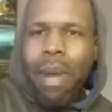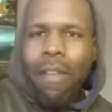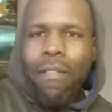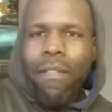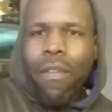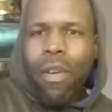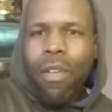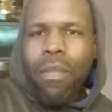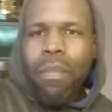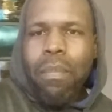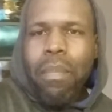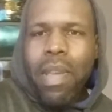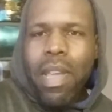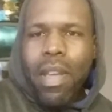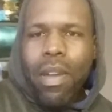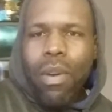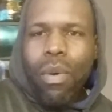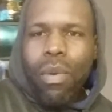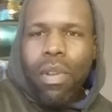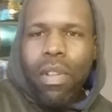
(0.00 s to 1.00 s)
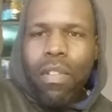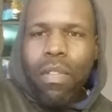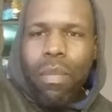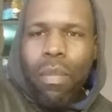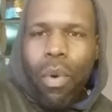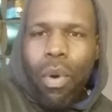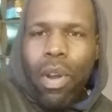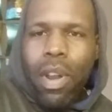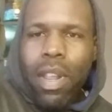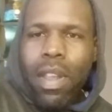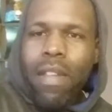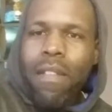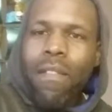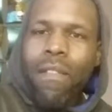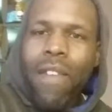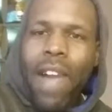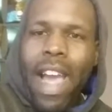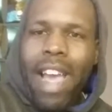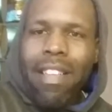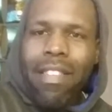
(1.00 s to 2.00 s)
my first meal this morning
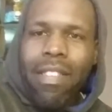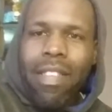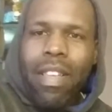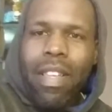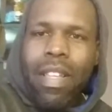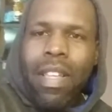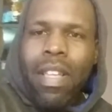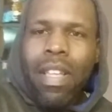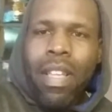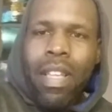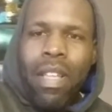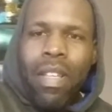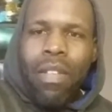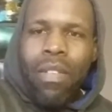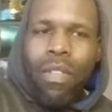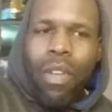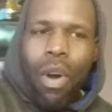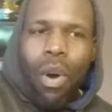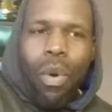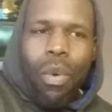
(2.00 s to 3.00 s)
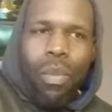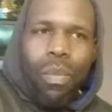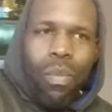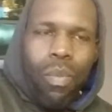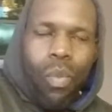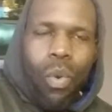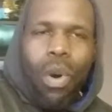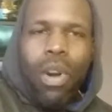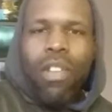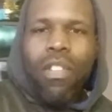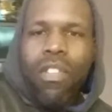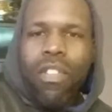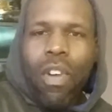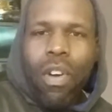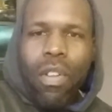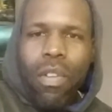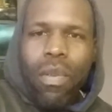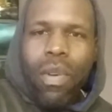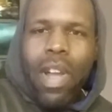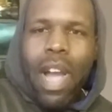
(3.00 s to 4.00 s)
fasted. So wanted to
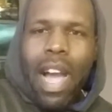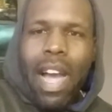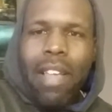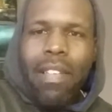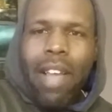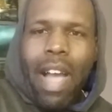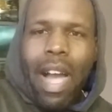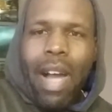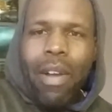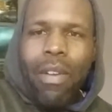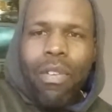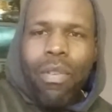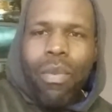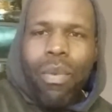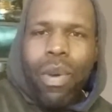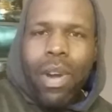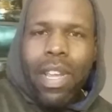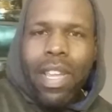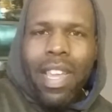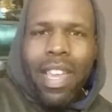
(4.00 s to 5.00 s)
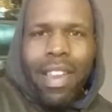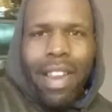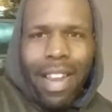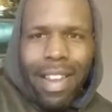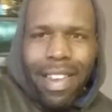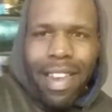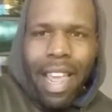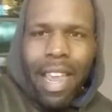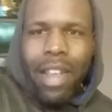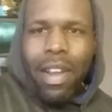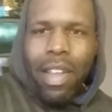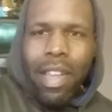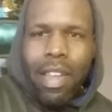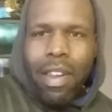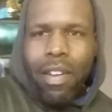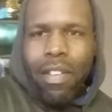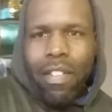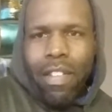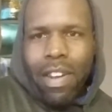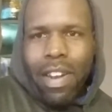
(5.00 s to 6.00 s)
show you guys how I do a day of
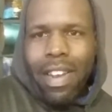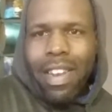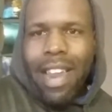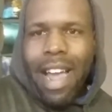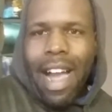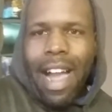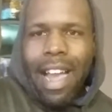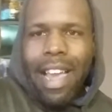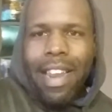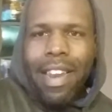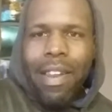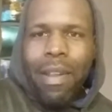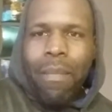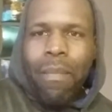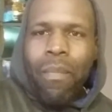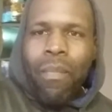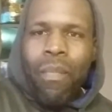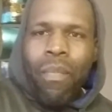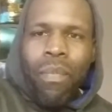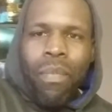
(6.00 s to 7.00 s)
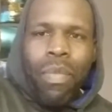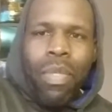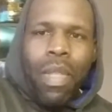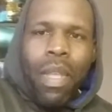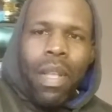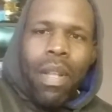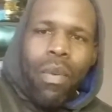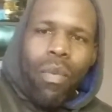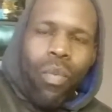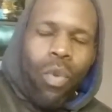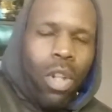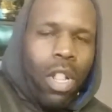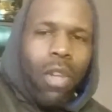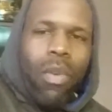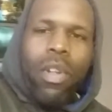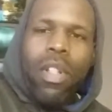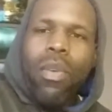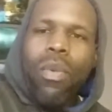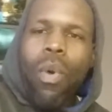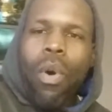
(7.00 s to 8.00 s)
ketogenic dieting. Really,
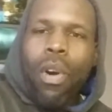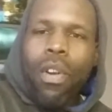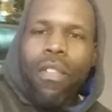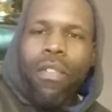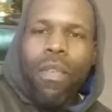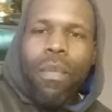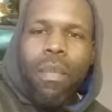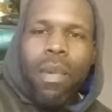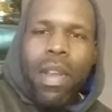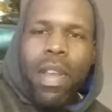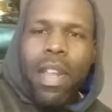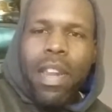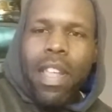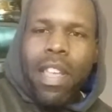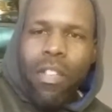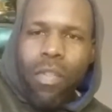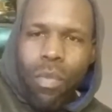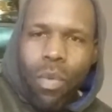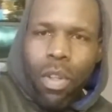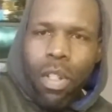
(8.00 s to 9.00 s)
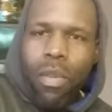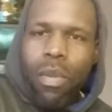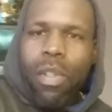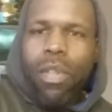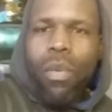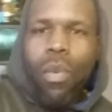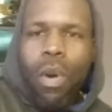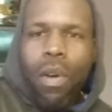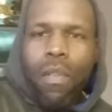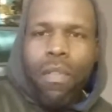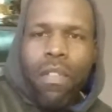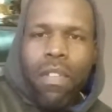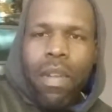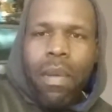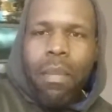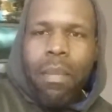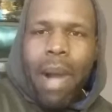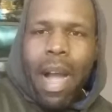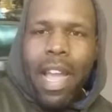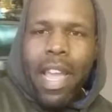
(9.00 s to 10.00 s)
really works for me and has really, really worked for some
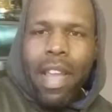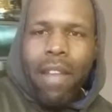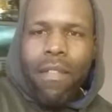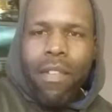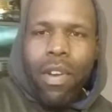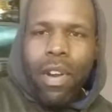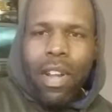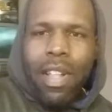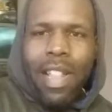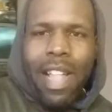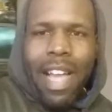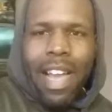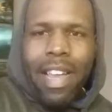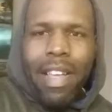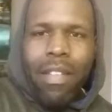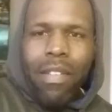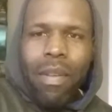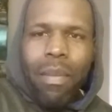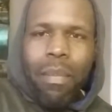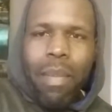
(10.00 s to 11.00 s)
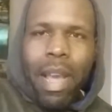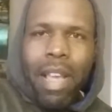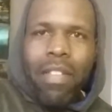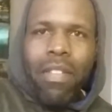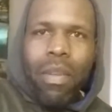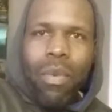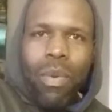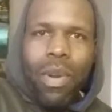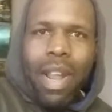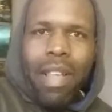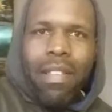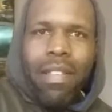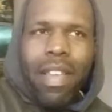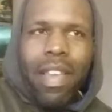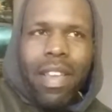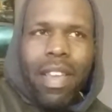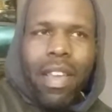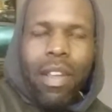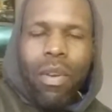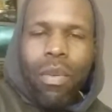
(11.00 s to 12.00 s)
of my heavier clients. And basically when I
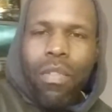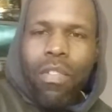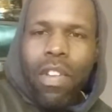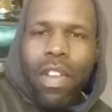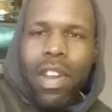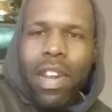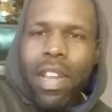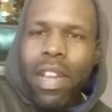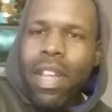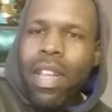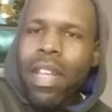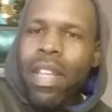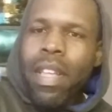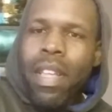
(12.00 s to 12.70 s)
say ketogenic,